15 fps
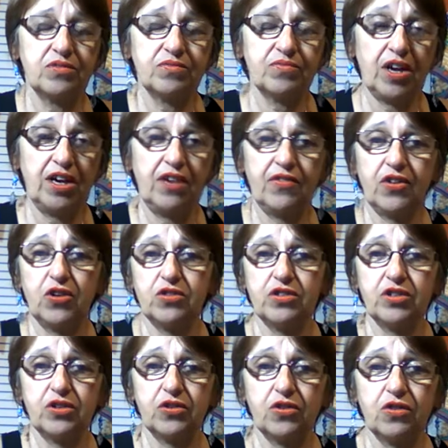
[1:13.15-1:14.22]
I never heard of the
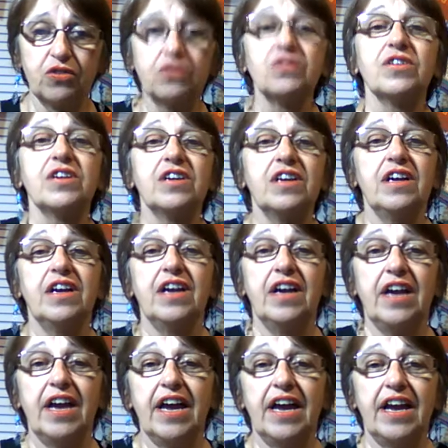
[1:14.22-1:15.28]
girl,
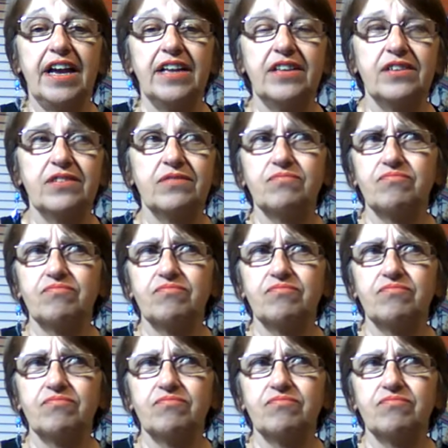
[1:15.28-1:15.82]
and